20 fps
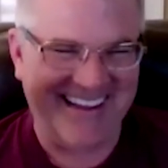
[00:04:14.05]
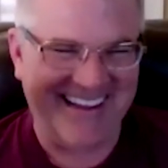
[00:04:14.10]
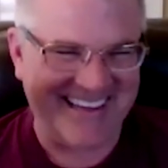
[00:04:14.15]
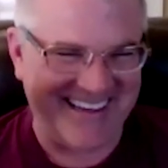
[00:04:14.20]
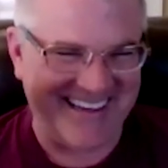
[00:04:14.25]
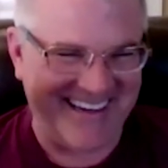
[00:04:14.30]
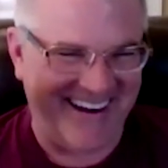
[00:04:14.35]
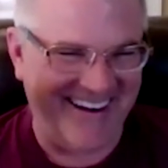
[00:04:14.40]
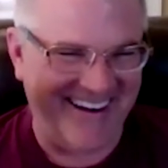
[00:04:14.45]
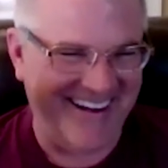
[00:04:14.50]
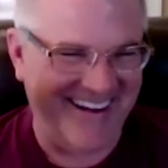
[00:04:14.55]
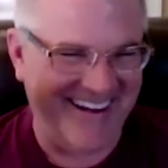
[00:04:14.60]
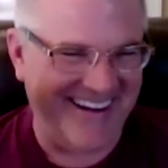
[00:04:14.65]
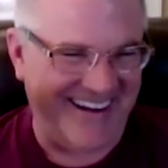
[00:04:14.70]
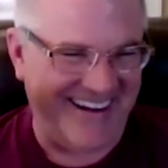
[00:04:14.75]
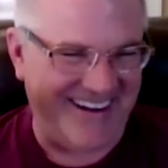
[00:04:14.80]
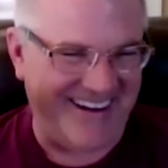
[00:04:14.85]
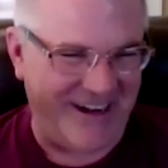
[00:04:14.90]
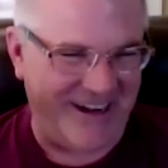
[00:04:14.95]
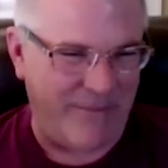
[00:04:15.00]
you know,
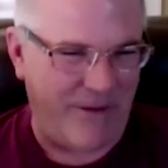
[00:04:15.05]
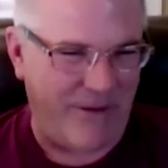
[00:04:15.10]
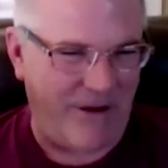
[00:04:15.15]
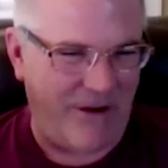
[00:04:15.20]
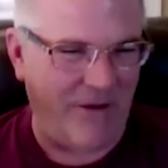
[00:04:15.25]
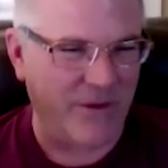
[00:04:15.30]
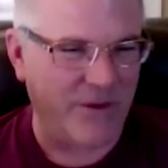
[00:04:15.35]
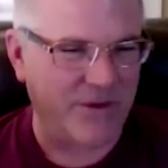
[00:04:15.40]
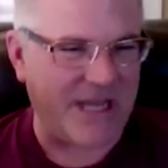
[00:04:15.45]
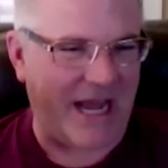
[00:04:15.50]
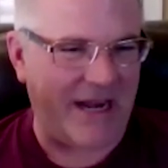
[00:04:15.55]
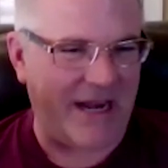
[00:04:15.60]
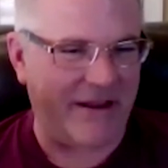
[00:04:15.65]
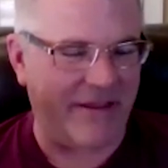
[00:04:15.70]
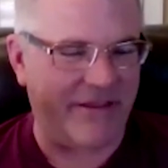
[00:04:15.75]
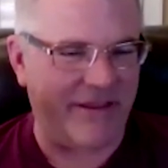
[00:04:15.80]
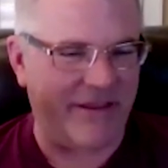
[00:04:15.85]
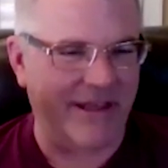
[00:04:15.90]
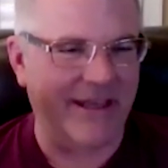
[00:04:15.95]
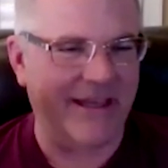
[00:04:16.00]
um, all those kind
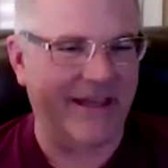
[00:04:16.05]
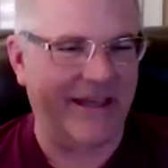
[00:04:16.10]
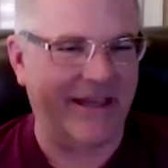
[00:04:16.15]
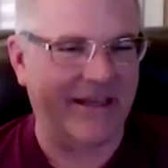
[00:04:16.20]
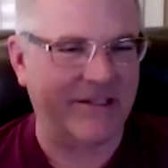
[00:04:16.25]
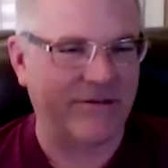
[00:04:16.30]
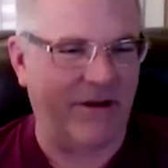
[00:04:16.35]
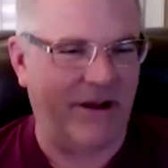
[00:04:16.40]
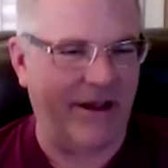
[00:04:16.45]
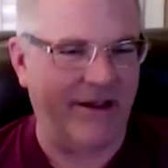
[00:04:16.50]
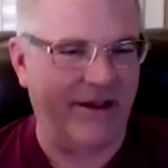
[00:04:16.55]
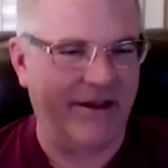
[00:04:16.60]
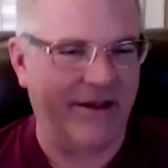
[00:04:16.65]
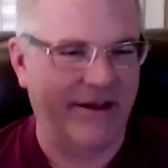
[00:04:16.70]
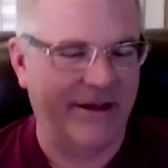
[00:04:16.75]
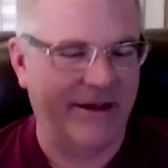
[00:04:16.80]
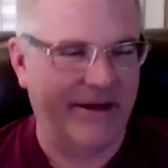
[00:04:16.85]
of things. Right.